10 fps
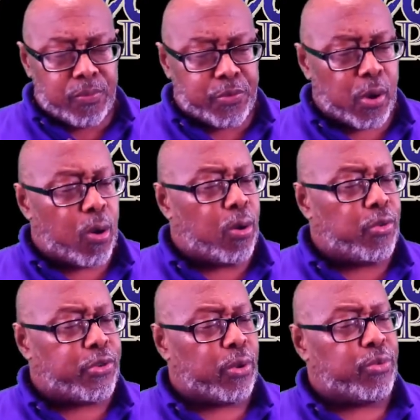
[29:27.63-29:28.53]
to
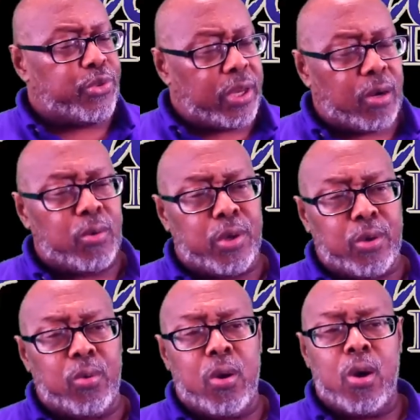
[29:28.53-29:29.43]
also tell
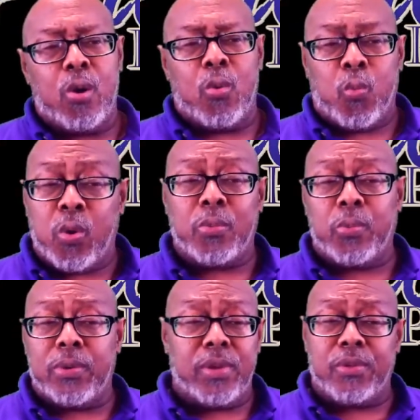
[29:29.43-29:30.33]
you what
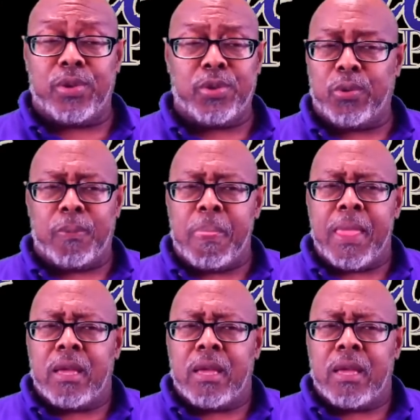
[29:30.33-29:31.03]
we need to do.